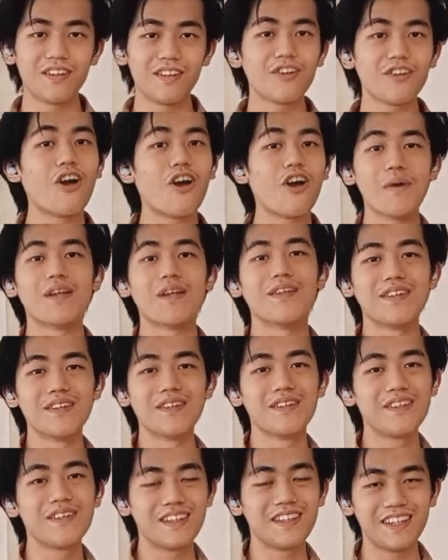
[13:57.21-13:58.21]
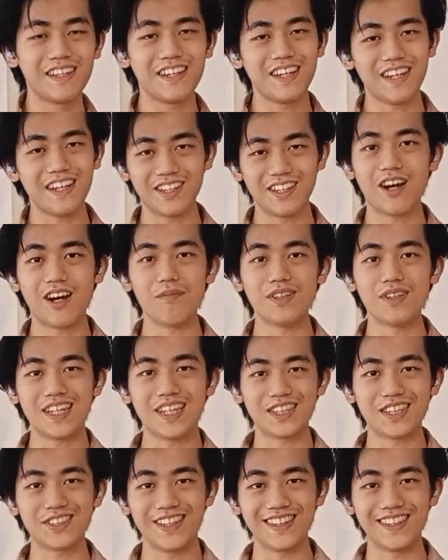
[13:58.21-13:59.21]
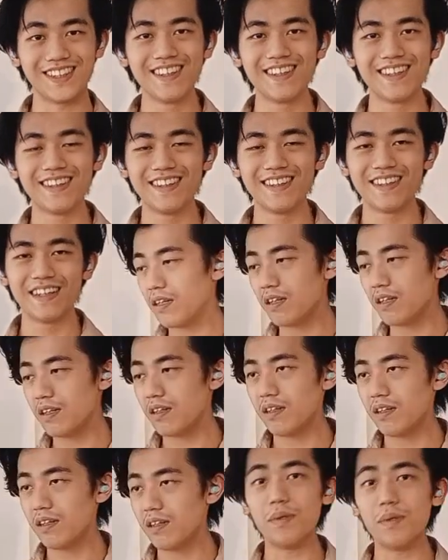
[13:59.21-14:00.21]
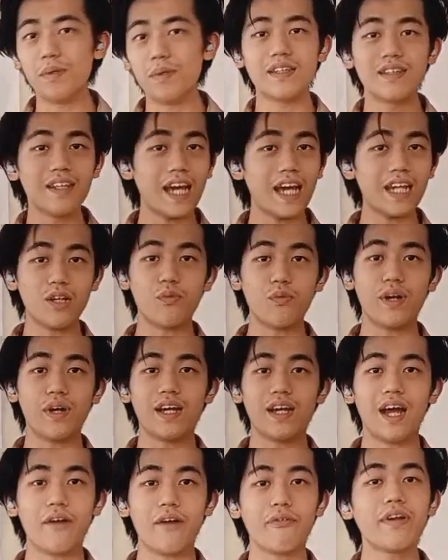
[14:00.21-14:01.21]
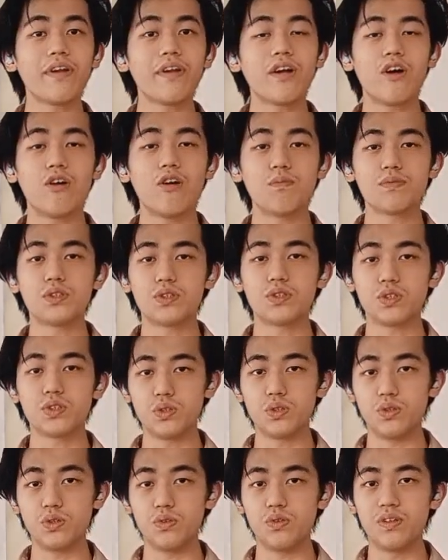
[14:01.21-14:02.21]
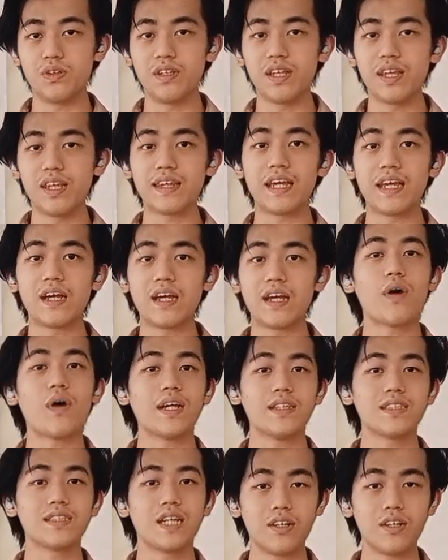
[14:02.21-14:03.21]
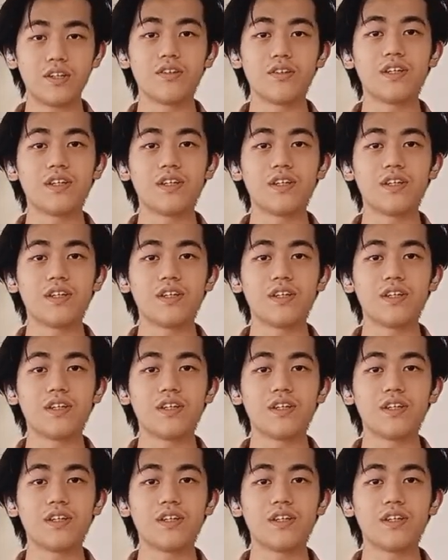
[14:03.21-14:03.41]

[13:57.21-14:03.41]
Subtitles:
comment in the comment section. But anyway, I really hope you think what I tell you